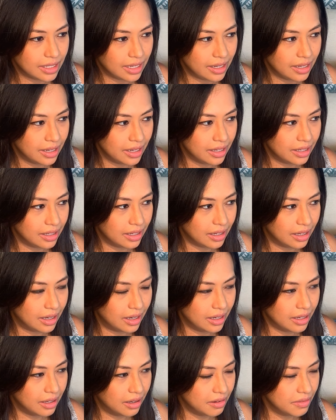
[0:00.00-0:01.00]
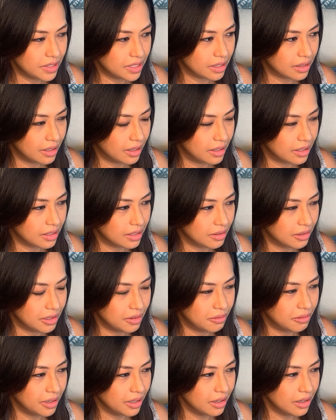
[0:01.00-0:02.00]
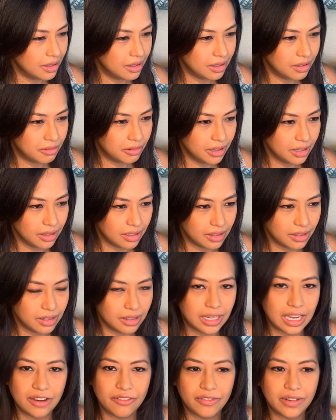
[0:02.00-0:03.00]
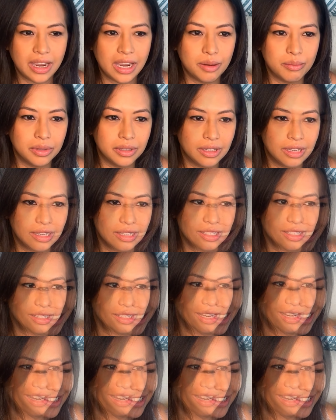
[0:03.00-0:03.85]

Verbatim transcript: and I always thought, you know, where are the other gay families?